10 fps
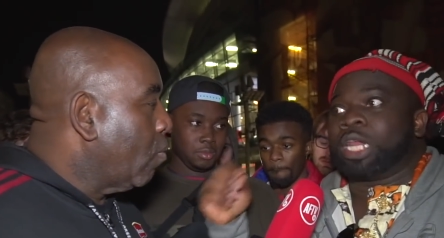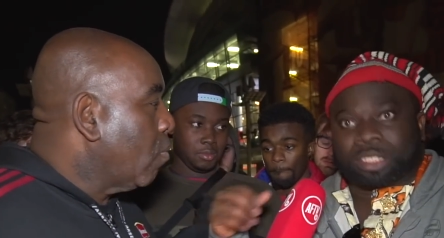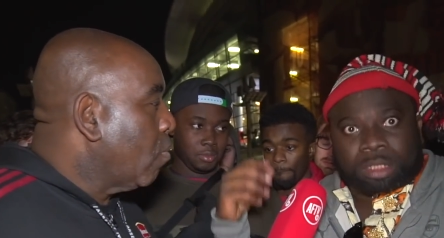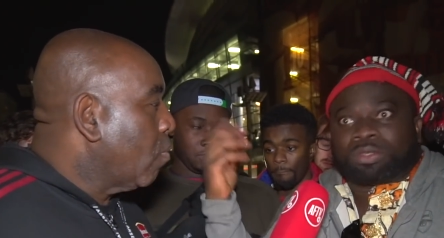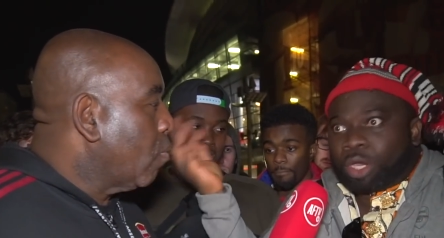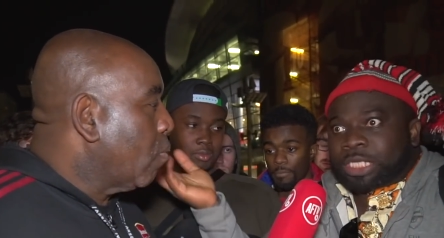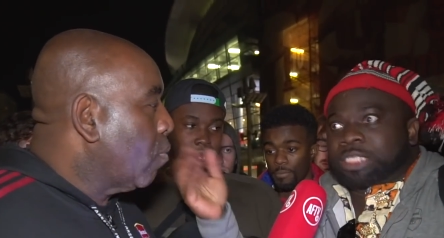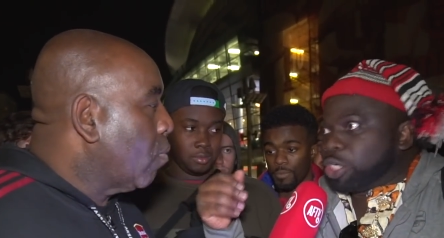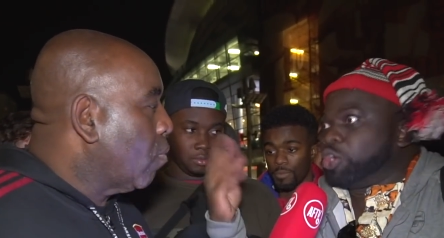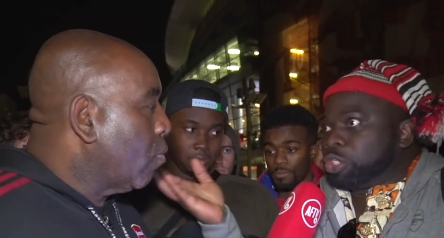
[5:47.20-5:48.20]
Speaker 1: it's
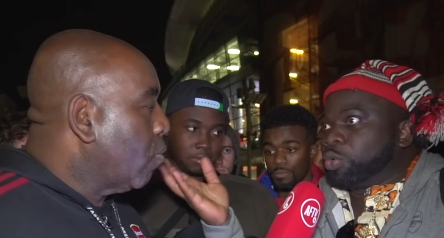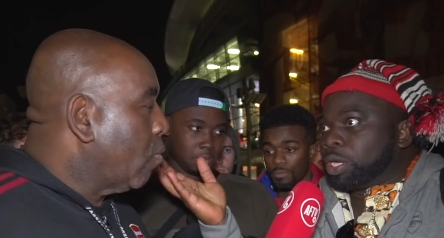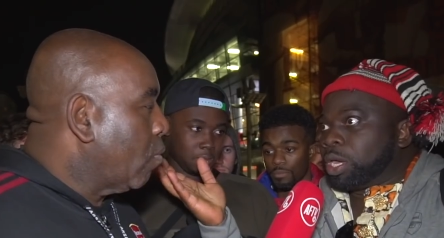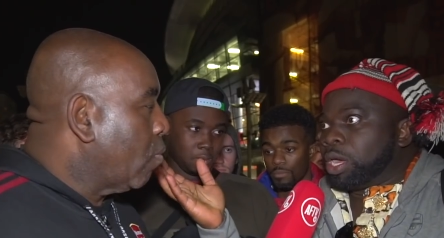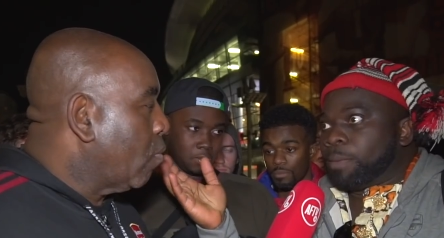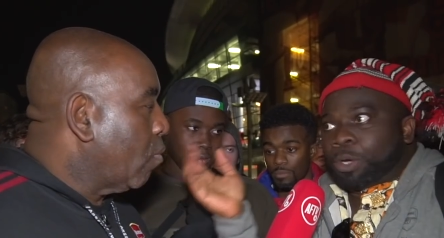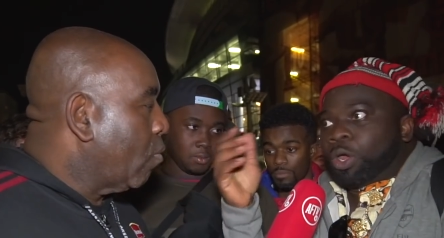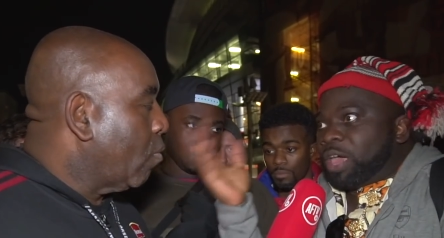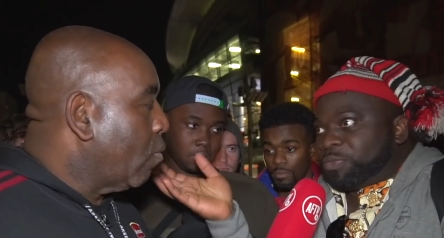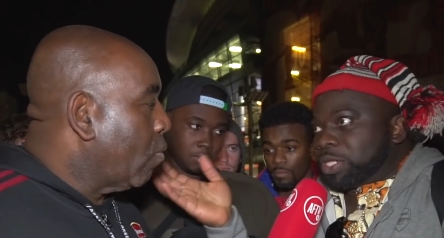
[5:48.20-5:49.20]
necessary, you do it. But
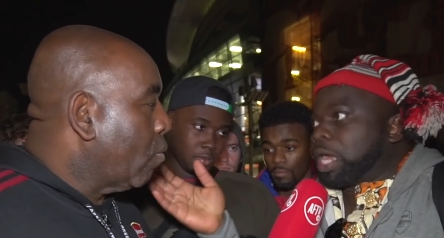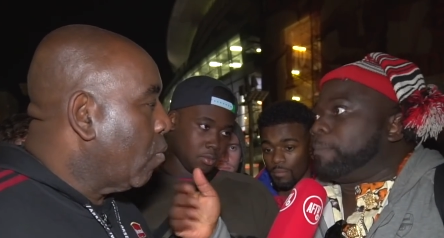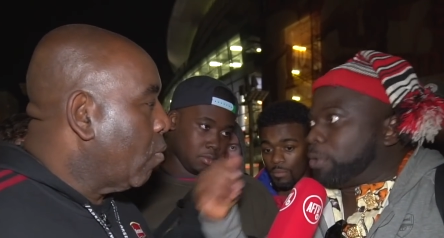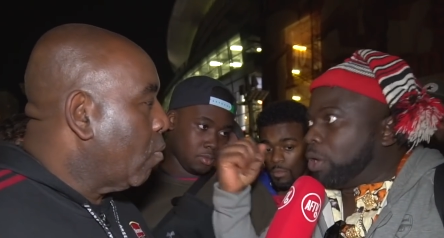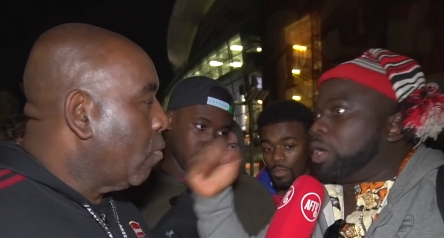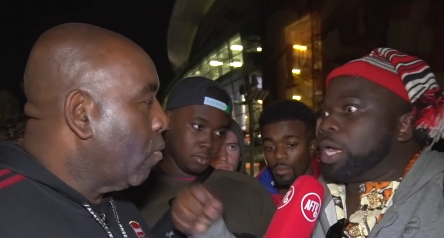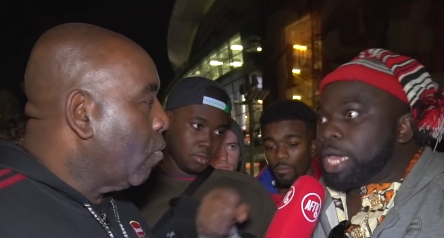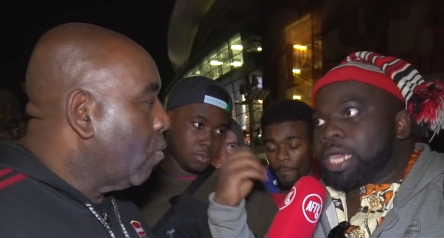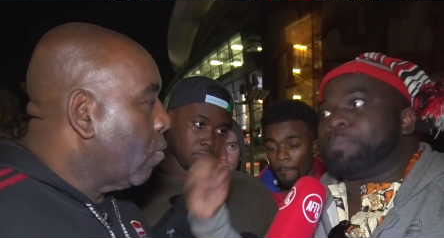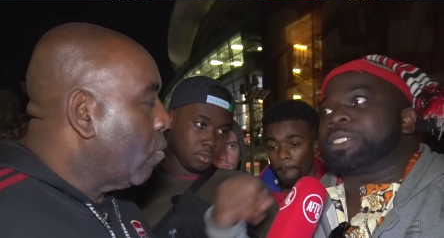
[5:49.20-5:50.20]
not every time. But
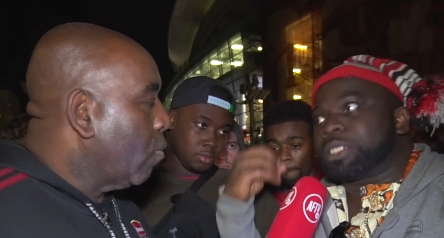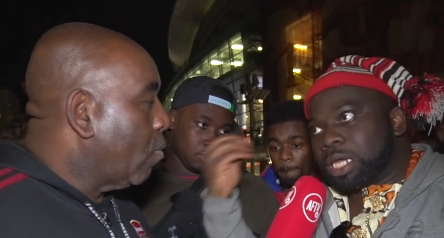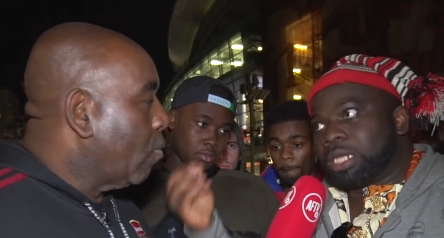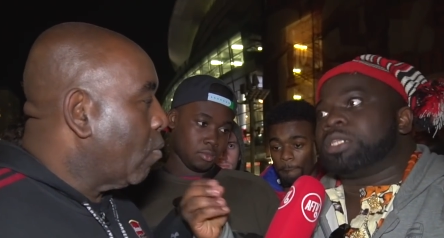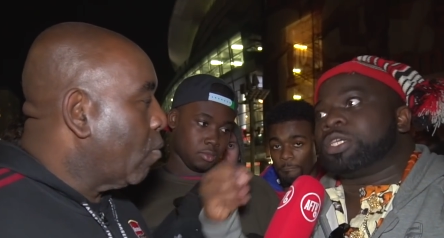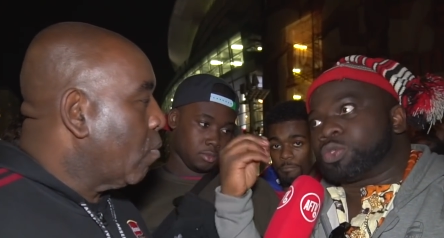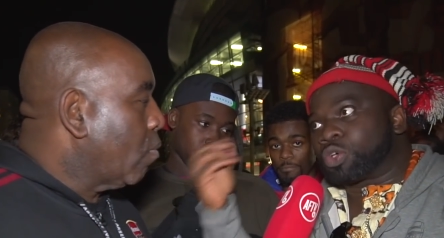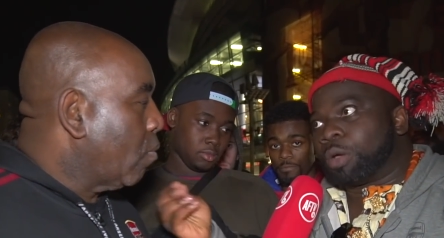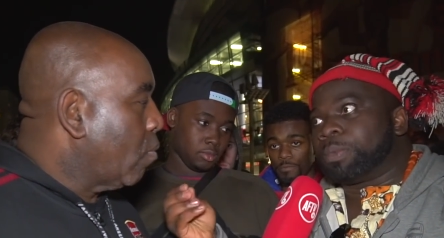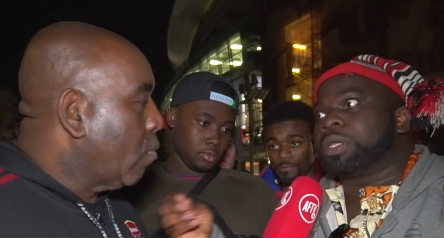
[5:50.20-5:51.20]
again, Martinelli needs to
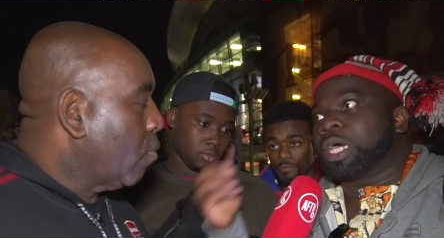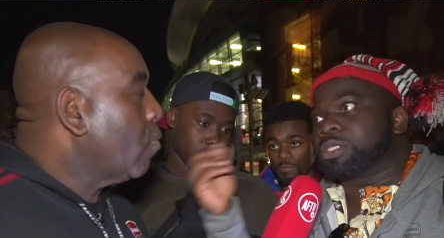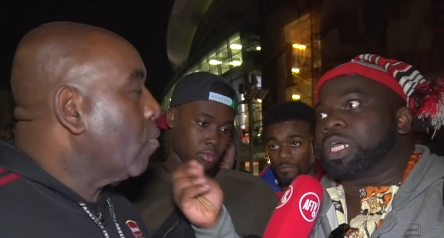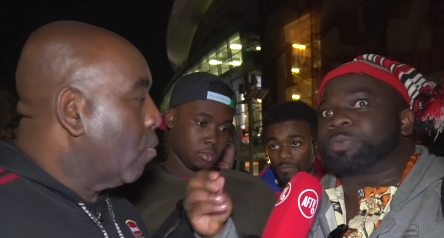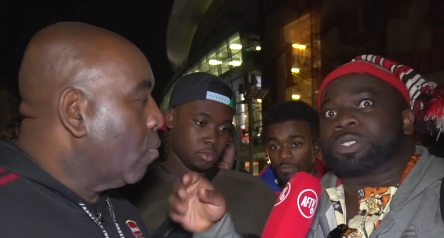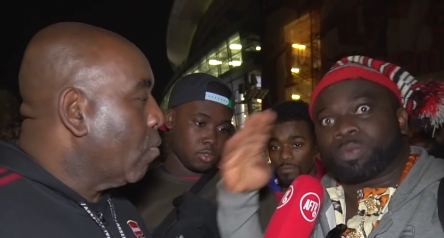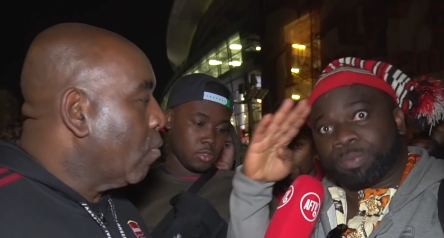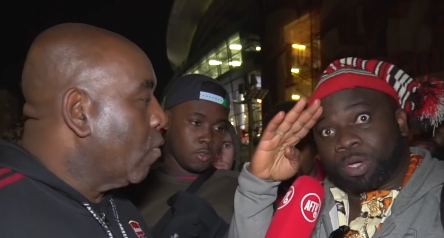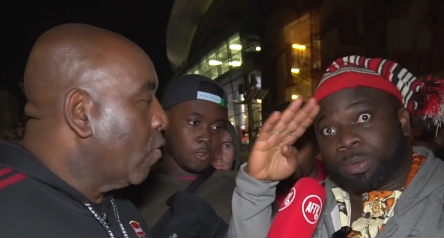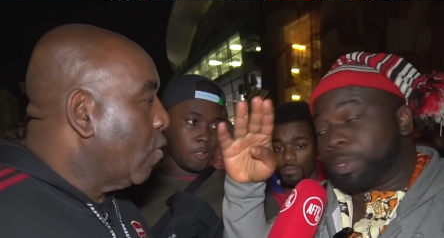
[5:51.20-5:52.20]
come in as soon as possible. Big up the